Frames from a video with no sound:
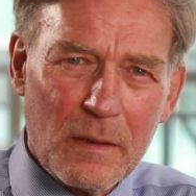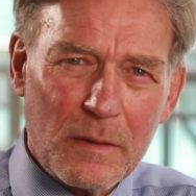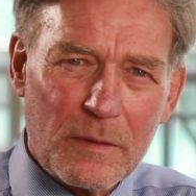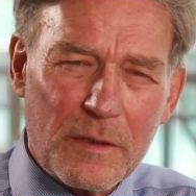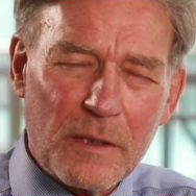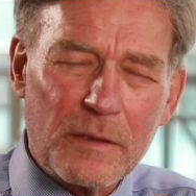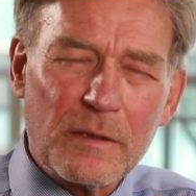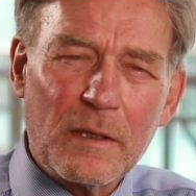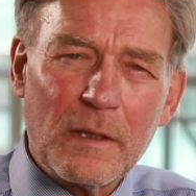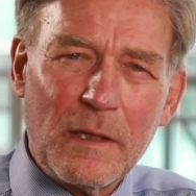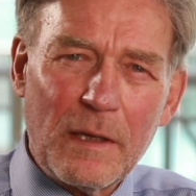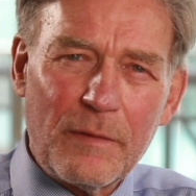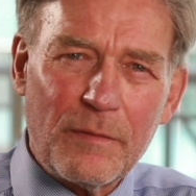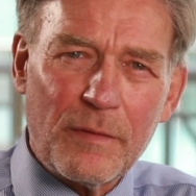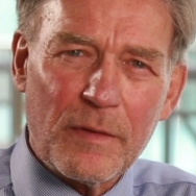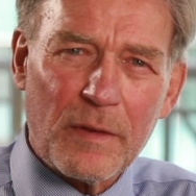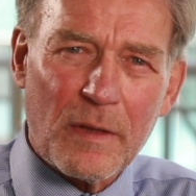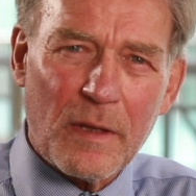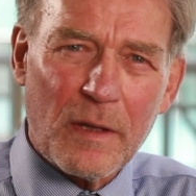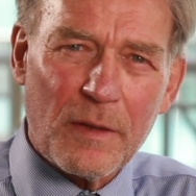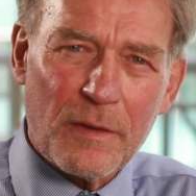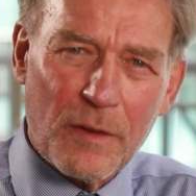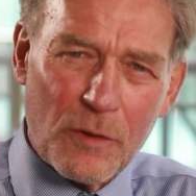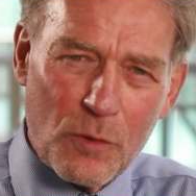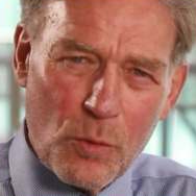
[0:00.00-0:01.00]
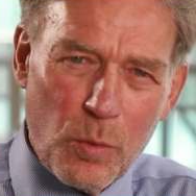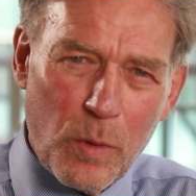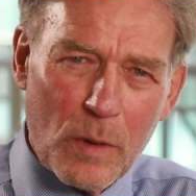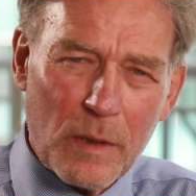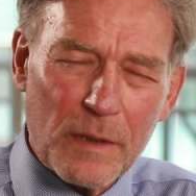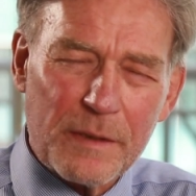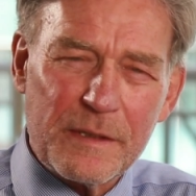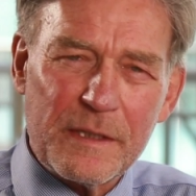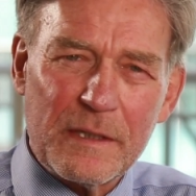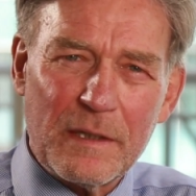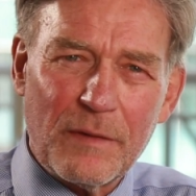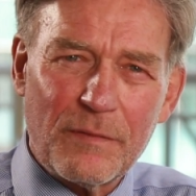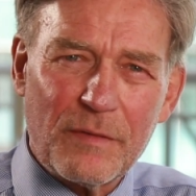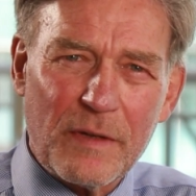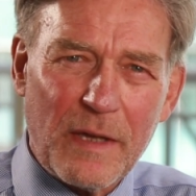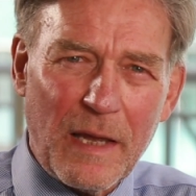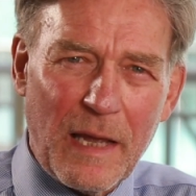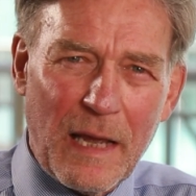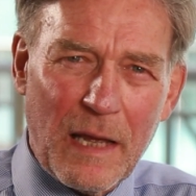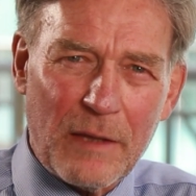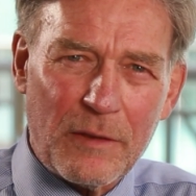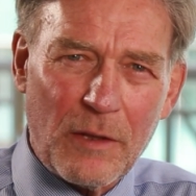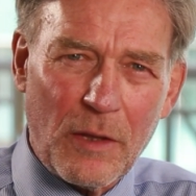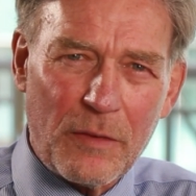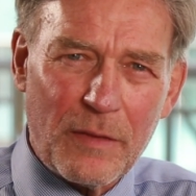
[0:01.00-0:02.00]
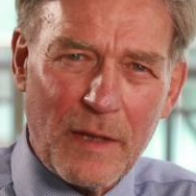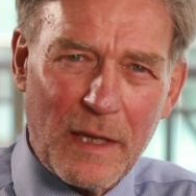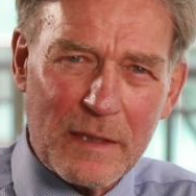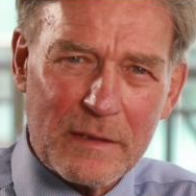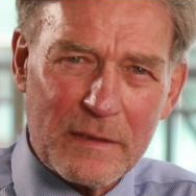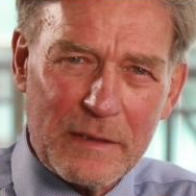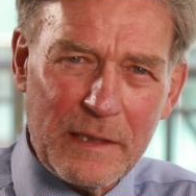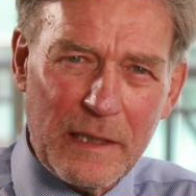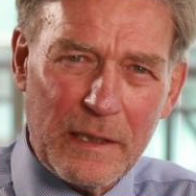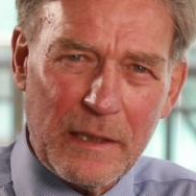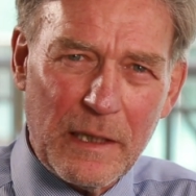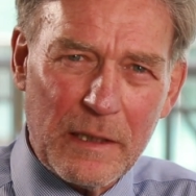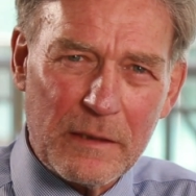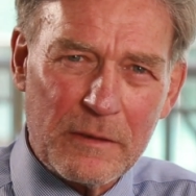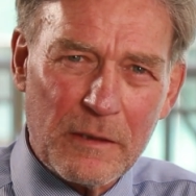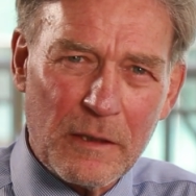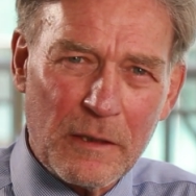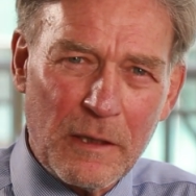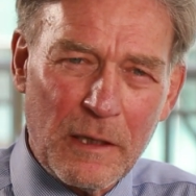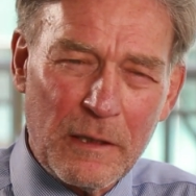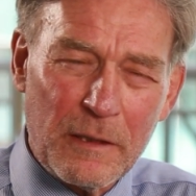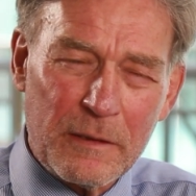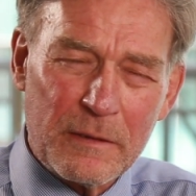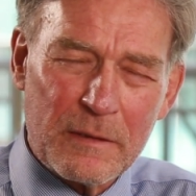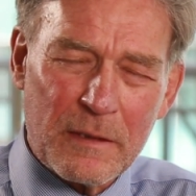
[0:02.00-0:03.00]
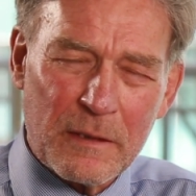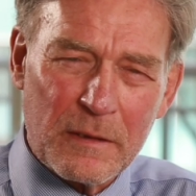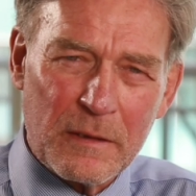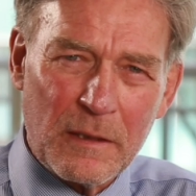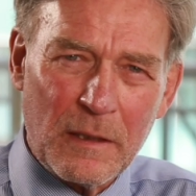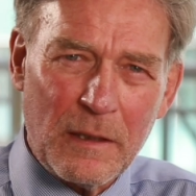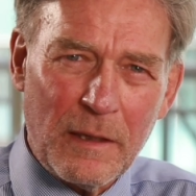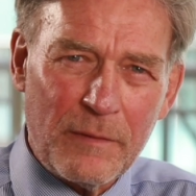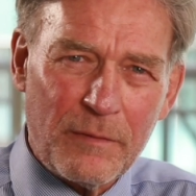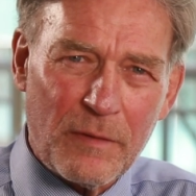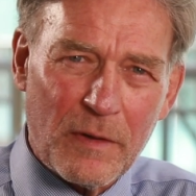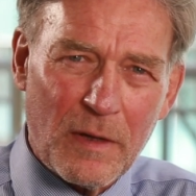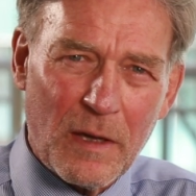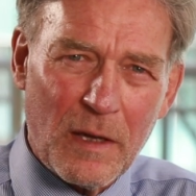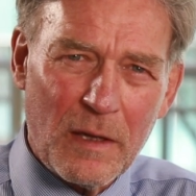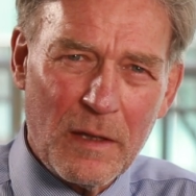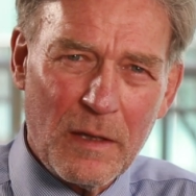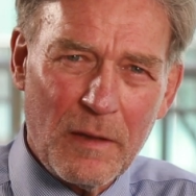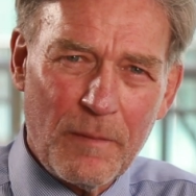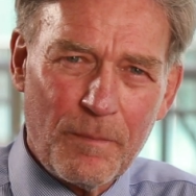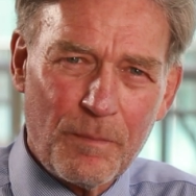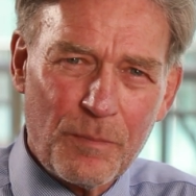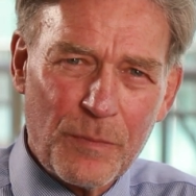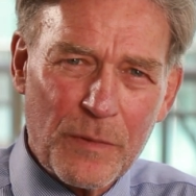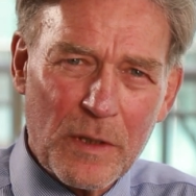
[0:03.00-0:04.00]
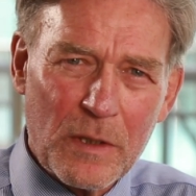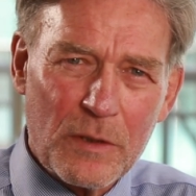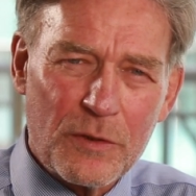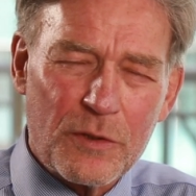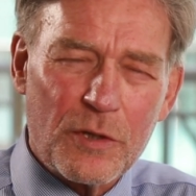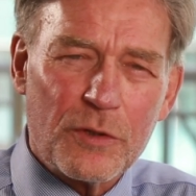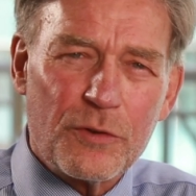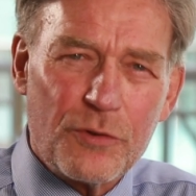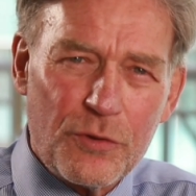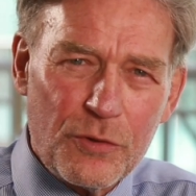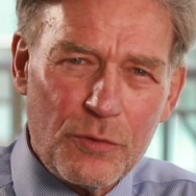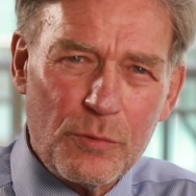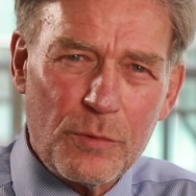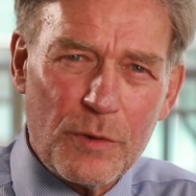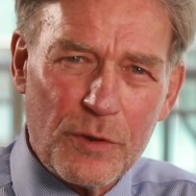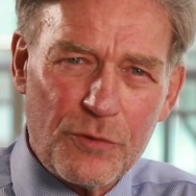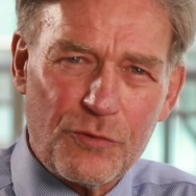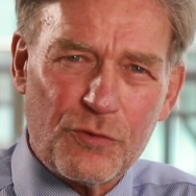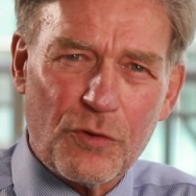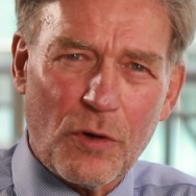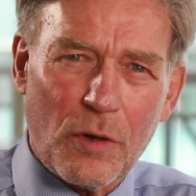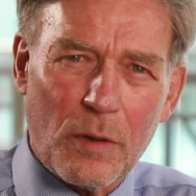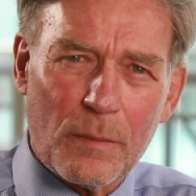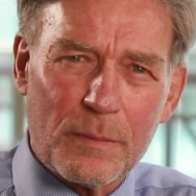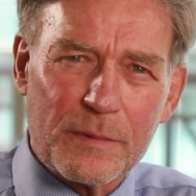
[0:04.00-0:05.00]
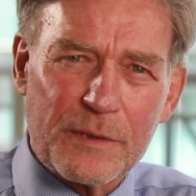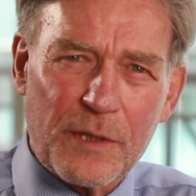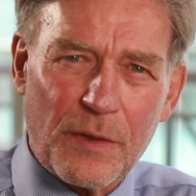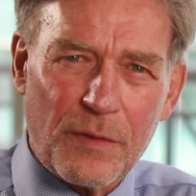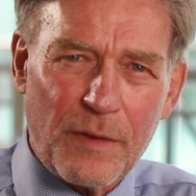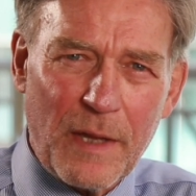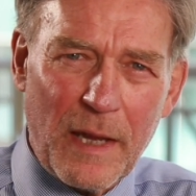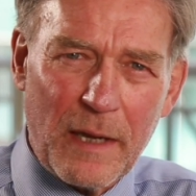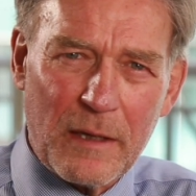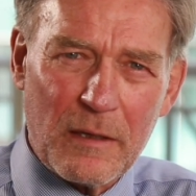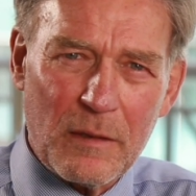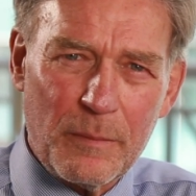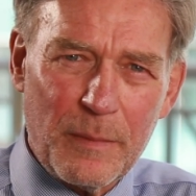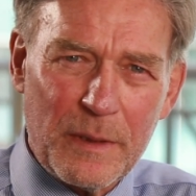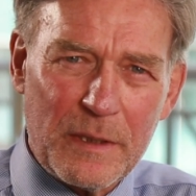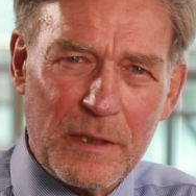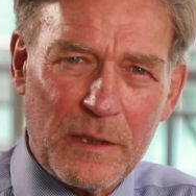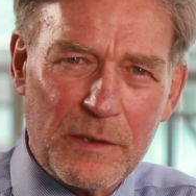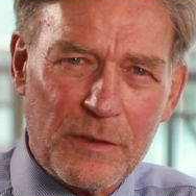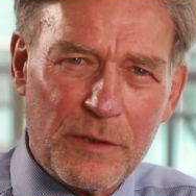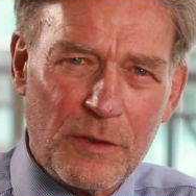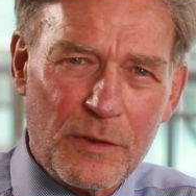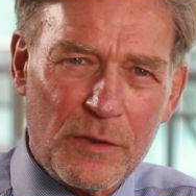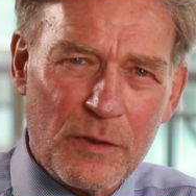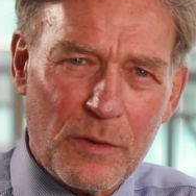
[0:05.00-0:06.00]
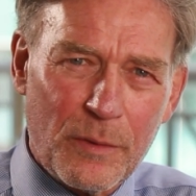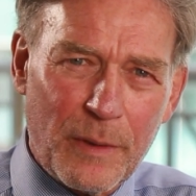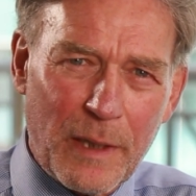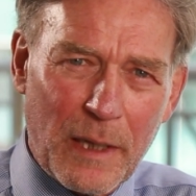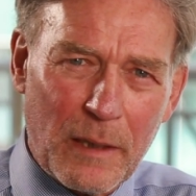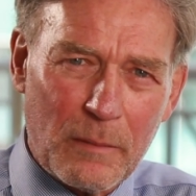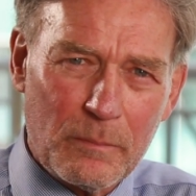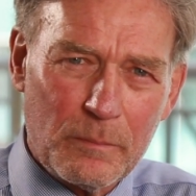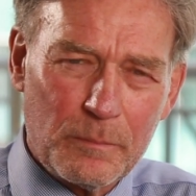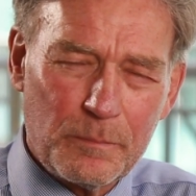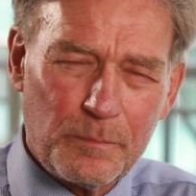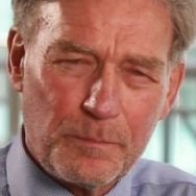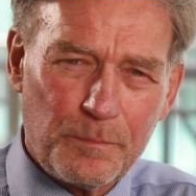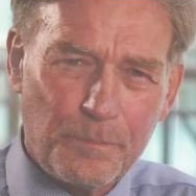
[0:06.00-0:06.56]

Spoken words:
to deliver the quality of care that they're seeking to deliver, to do the jobs that they're committed to doing.